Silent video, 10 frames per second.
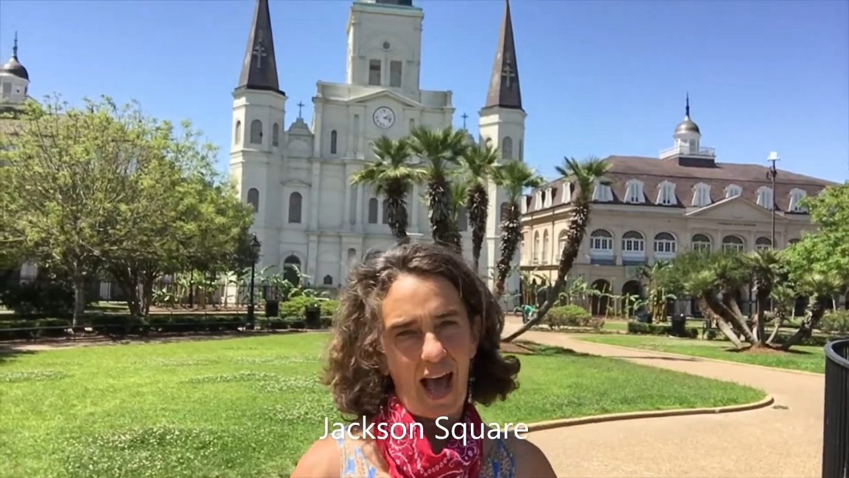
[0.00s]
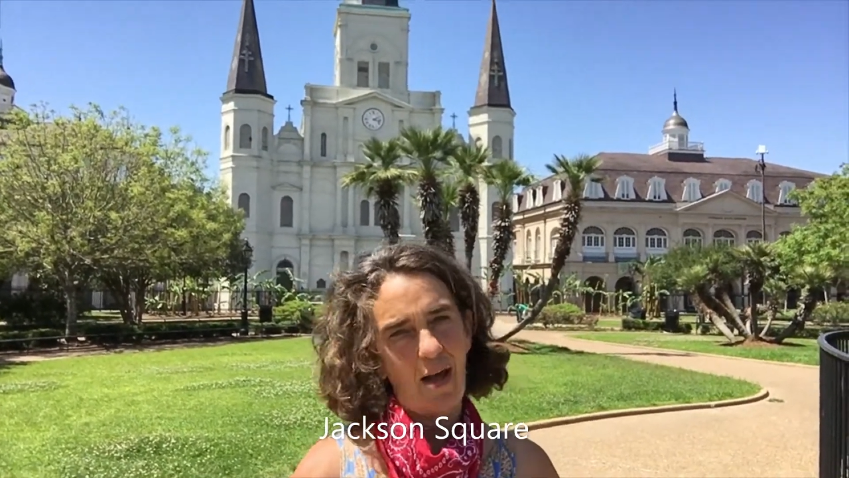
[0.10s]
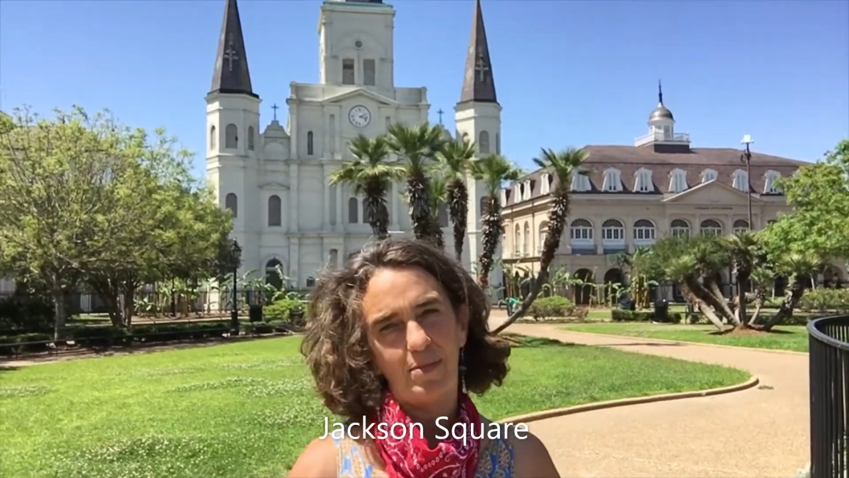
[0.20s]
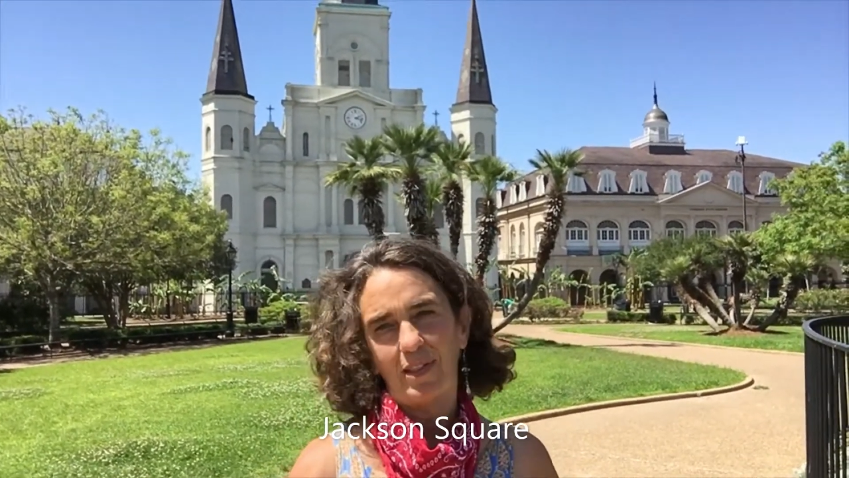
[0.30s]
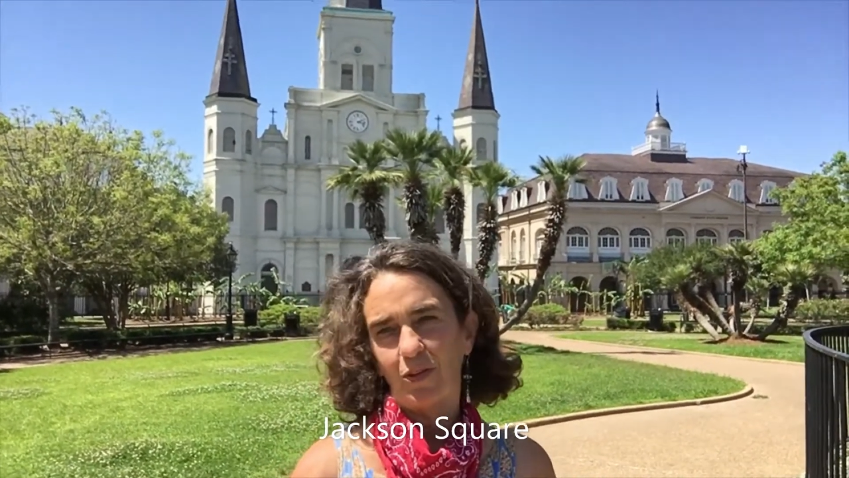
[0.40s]

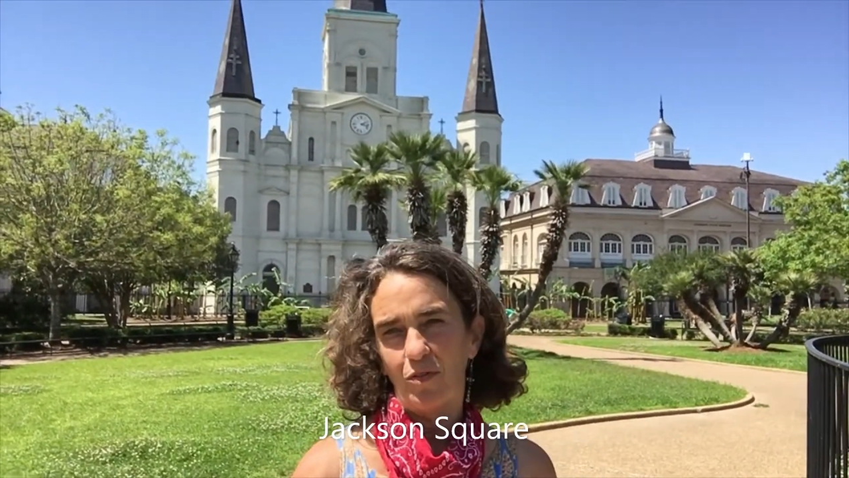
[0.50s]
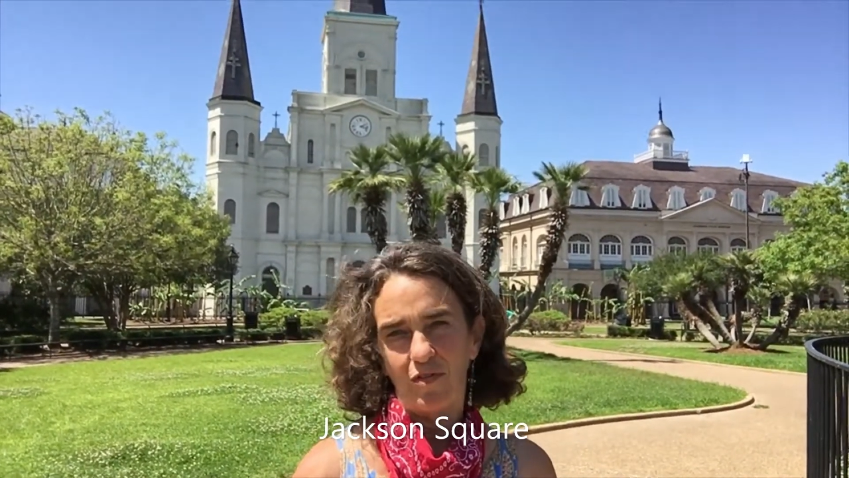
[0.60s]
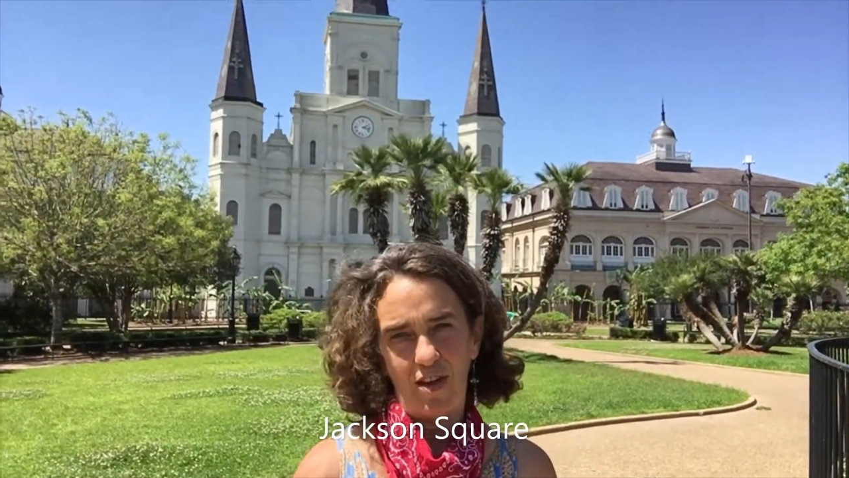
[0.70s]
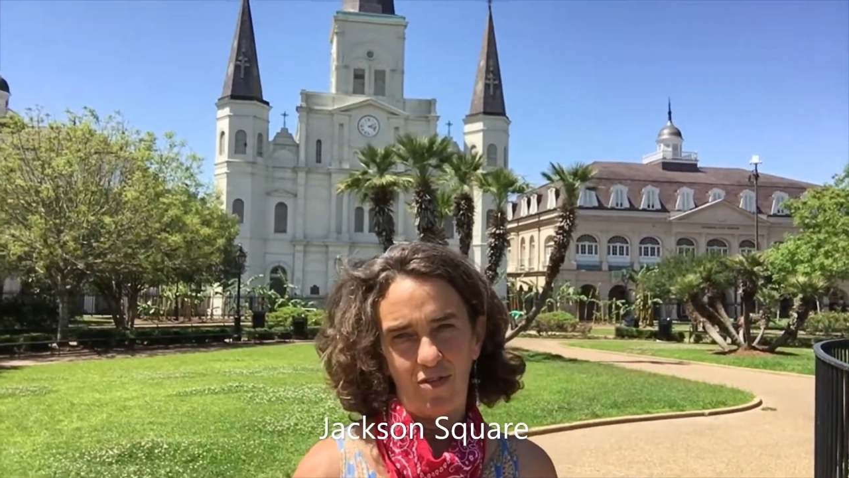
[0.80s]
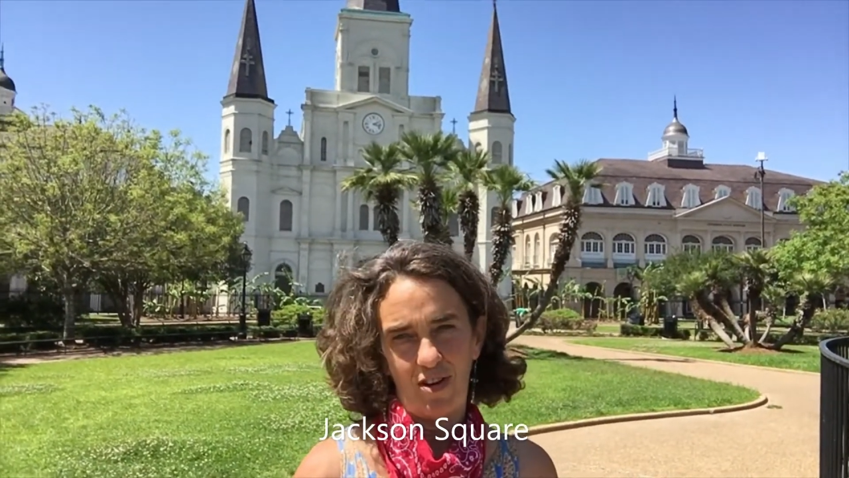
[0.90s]
absolute
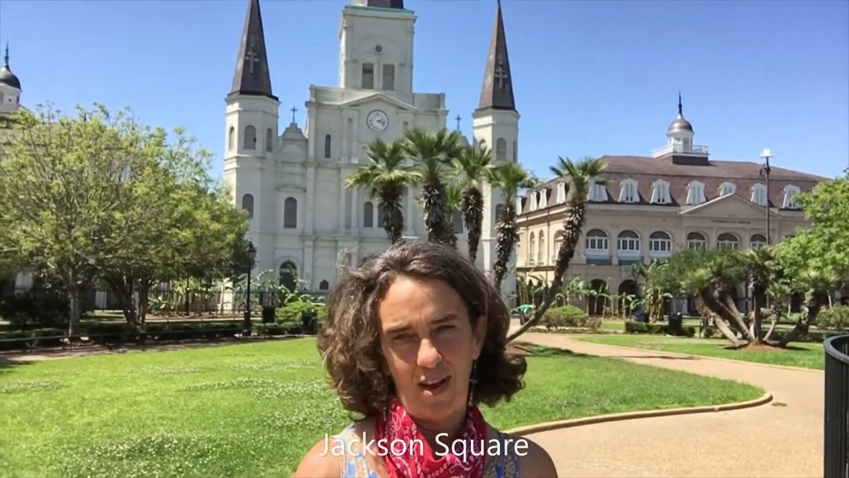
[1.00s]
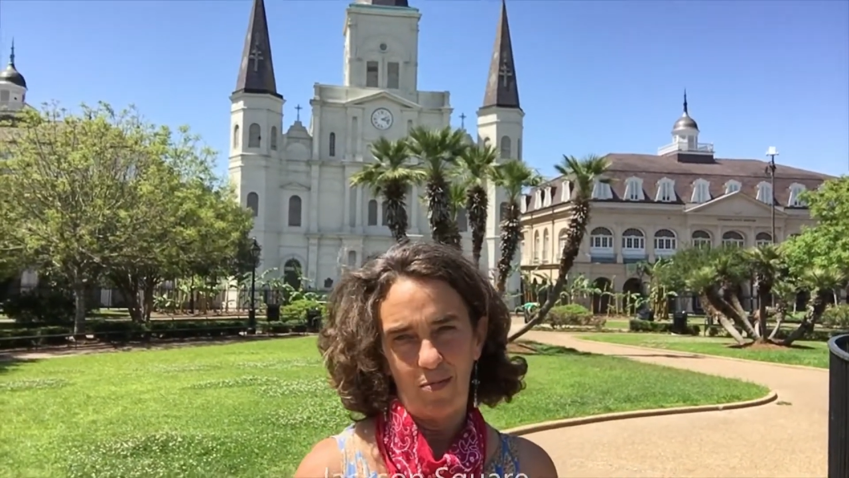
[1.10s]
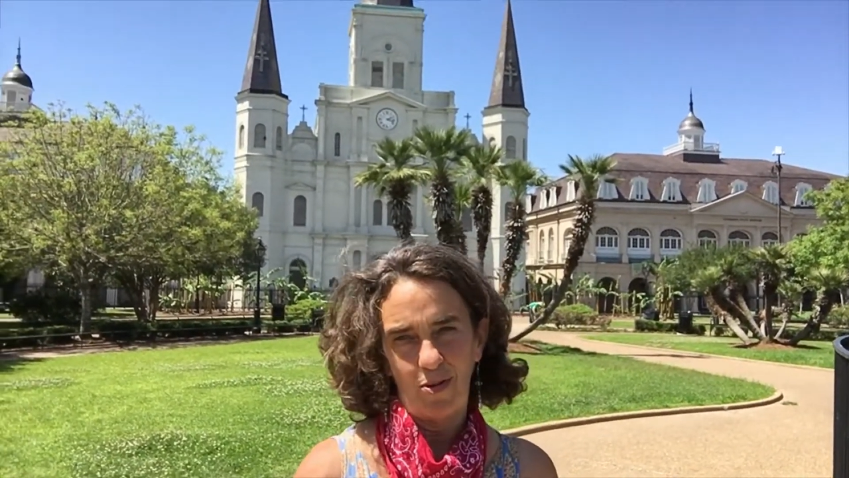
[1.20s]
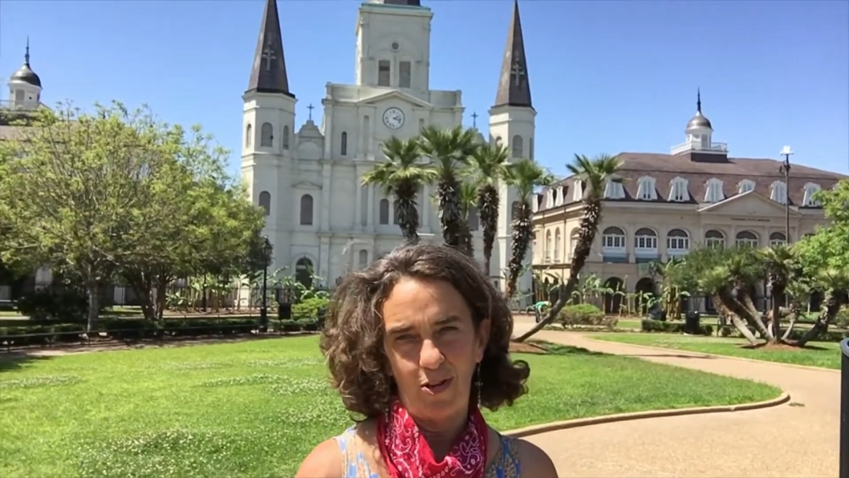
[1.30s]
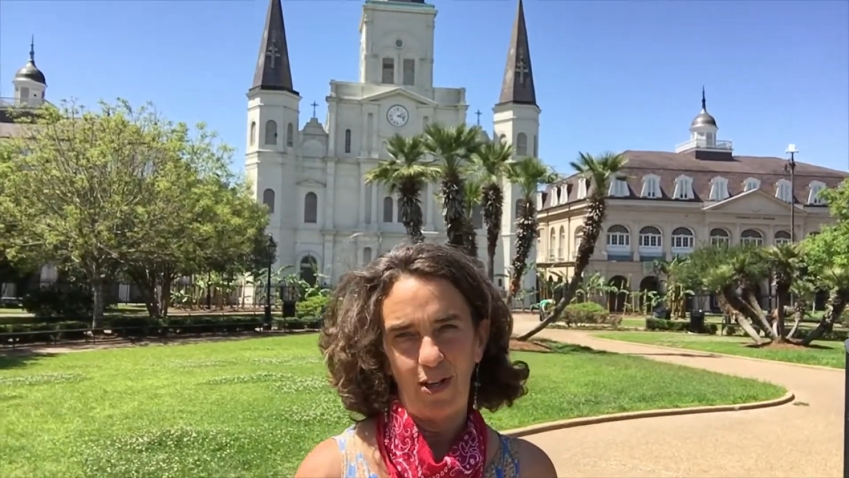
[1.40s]
favorite
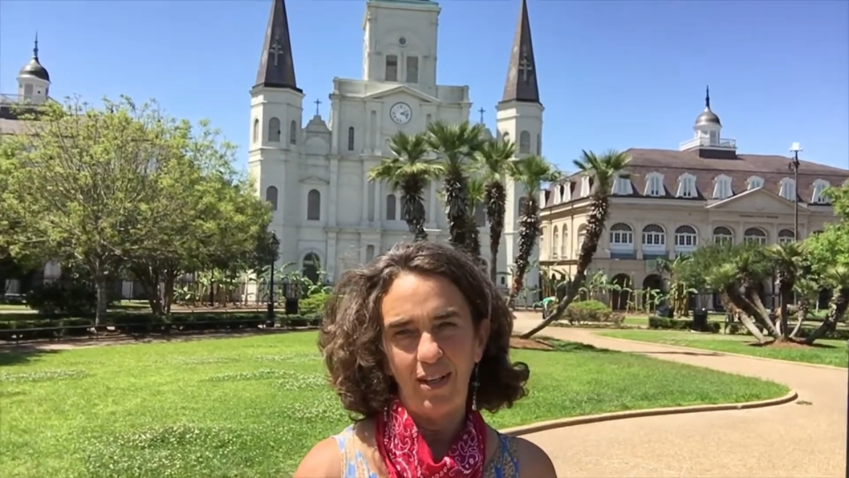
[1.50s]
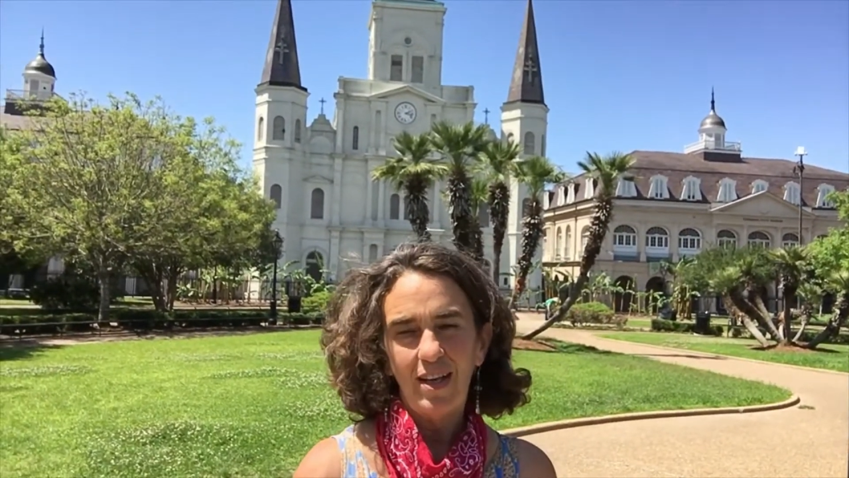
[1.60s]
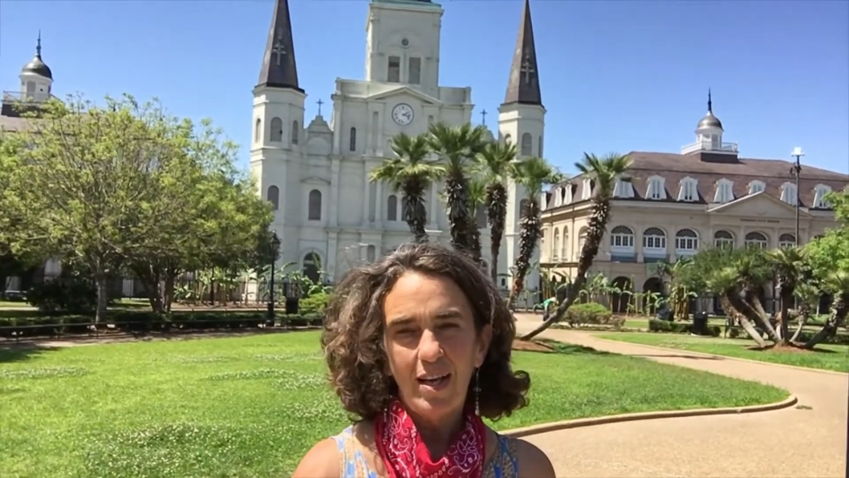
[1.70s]
neighborhood.